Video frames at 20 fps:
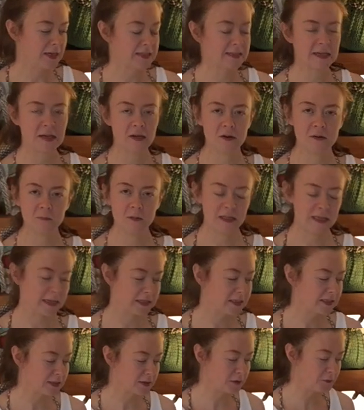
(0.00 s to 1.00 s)
let's get on with
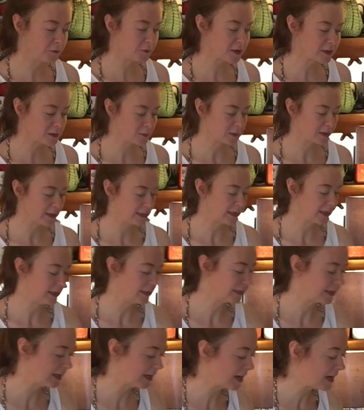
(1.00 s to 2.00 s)
it. So the first one
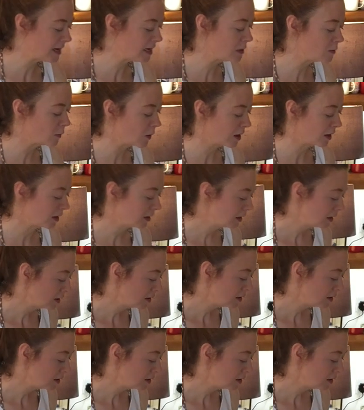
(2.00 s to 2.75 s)
is quinoa